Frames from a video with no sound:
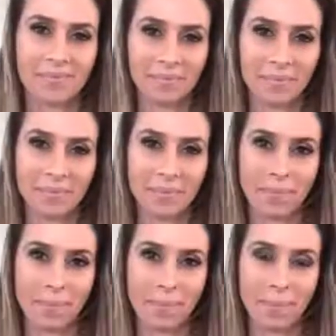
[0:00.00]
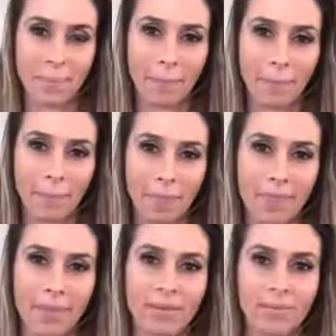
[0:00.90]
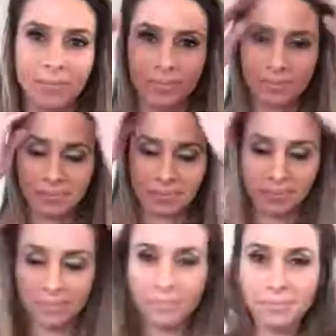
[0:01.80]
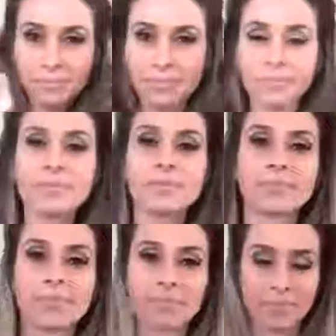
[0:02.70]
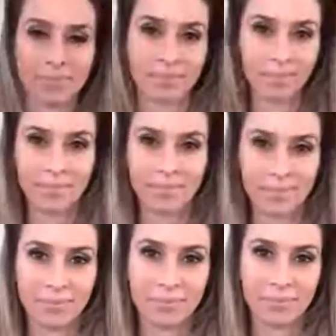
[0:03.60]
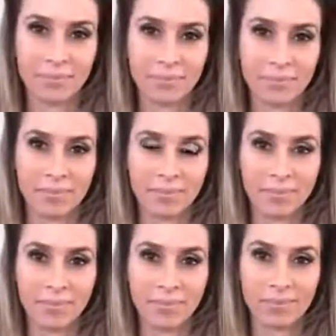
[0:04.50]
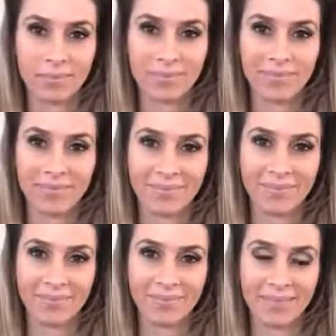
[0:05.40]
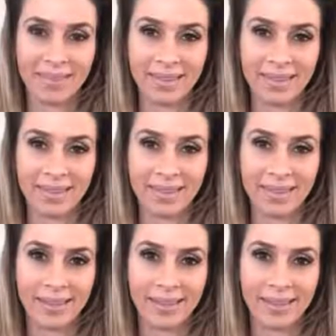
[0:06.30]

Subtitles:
(silent)